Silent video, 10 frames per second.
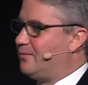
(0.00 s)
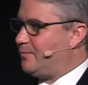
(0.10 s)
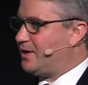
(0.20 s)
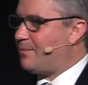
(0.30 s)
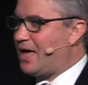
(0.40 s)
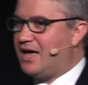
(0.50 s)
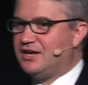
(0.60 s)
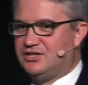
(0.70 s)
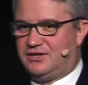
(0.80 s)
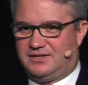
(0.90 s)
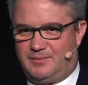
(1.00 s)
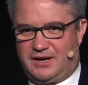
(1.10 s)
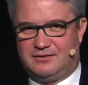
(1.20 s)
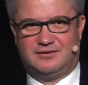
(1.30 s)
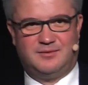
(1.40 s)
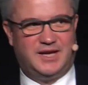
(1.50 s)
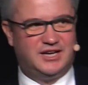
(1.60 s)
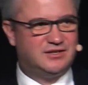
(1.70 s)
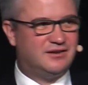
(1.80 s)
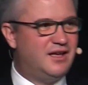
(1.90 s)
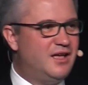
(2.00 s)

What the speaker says: We become anxious about automation.